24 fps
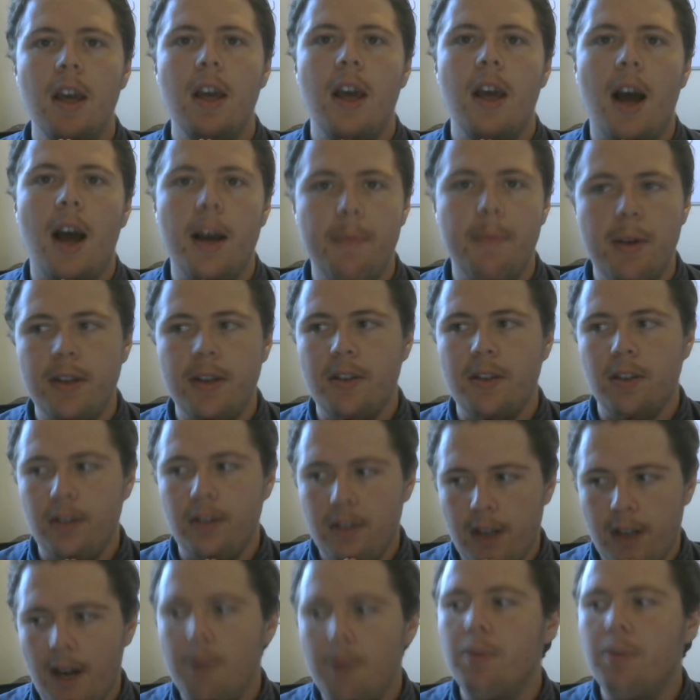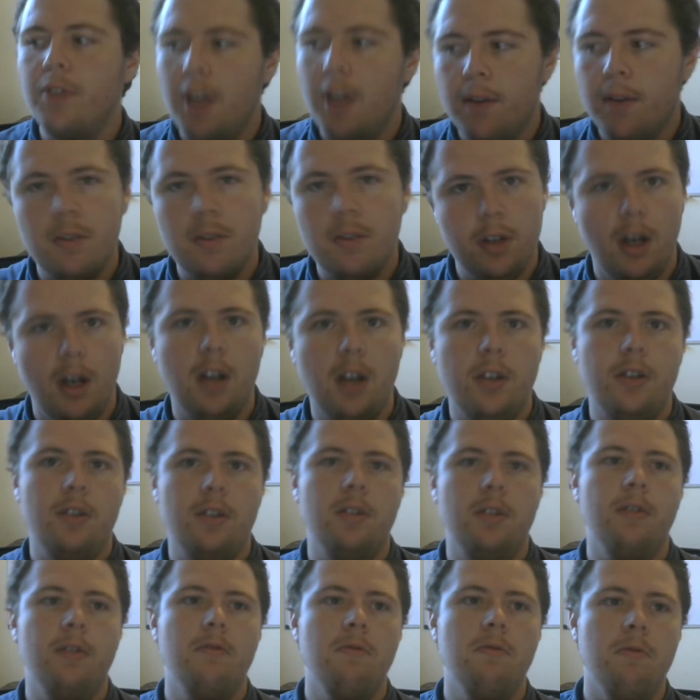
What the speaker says: I basically said I will never touch